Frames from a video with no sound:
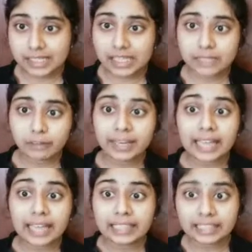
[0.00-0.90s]
will be
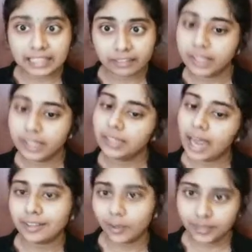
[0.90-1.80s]
getting dividend and
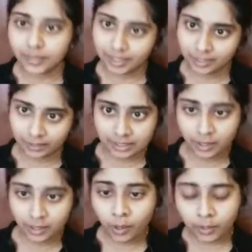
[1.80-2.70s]
not interest.
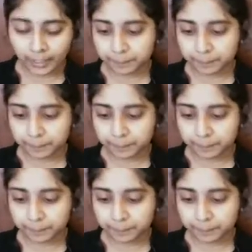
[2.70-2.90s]
Okay,